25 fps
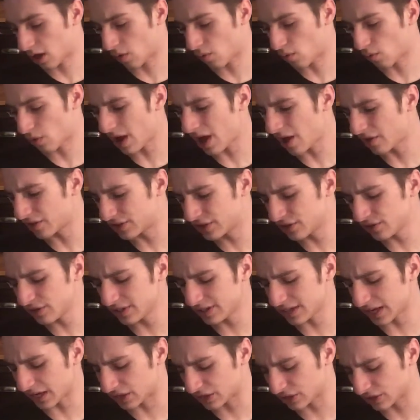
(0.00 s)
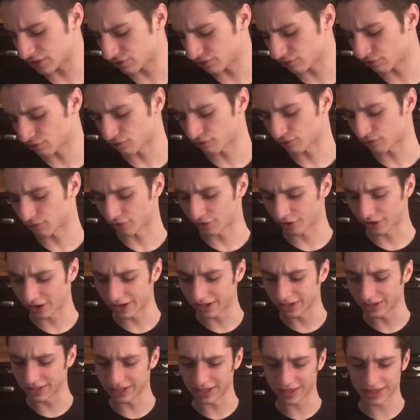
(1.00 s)
Wow, this hoodie's actually
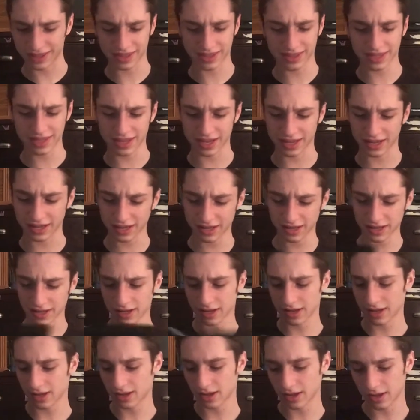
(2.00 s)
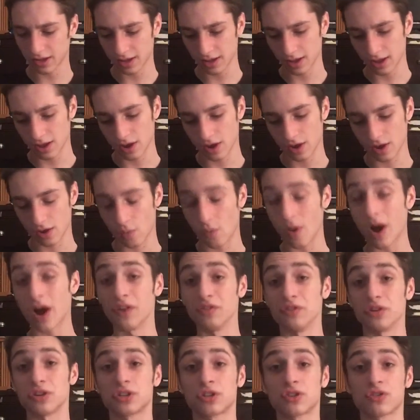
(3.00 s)
really thick. Wow, and
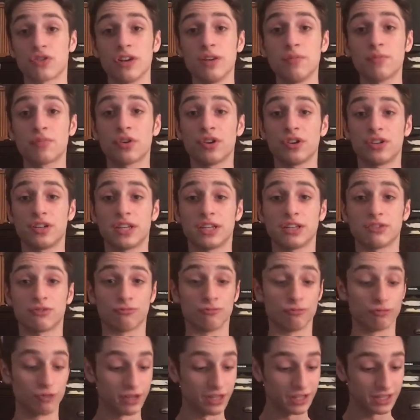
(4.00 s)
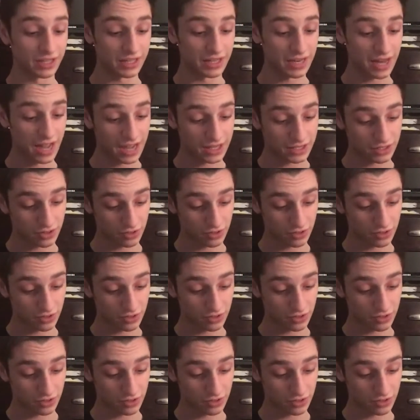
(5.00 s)
the screen printing's really nice